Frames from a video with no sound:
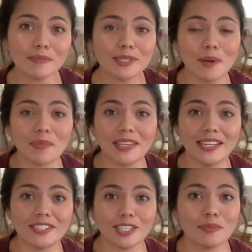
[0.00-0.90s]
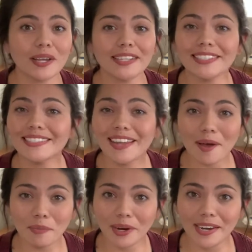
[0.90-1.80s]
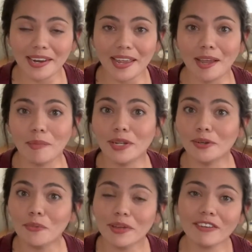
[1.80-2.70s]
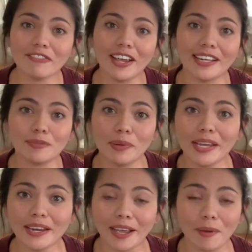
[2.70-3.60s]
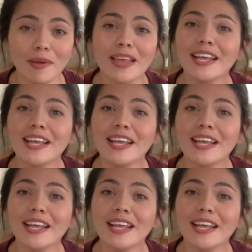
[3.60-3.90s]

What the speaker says: up something just because it's not brand name, and don't be afraid to pick it up